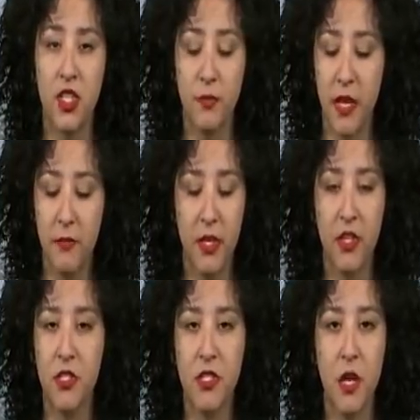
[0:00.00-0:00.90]
But I've been here
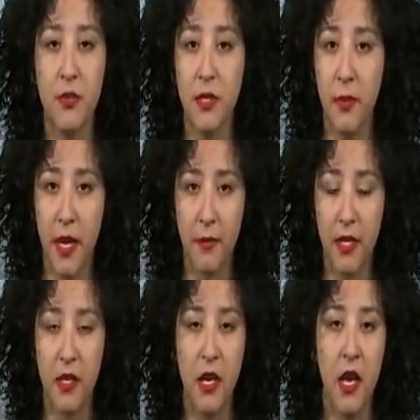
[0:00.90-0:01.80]
since I was a
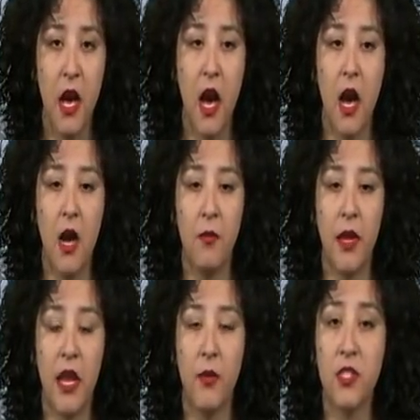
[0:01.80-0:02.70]
baby, and
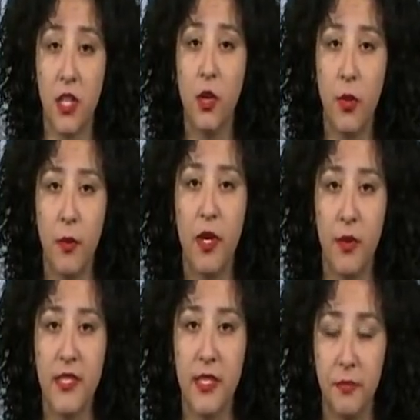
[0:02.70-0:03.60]
I was a legal permanent
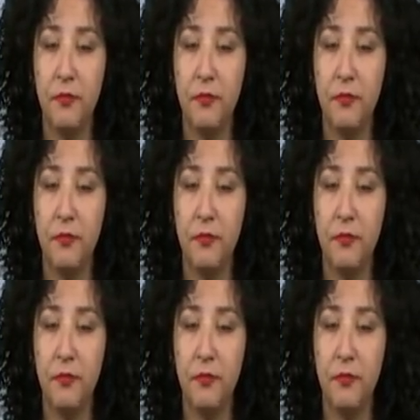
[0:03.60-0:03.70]
resident.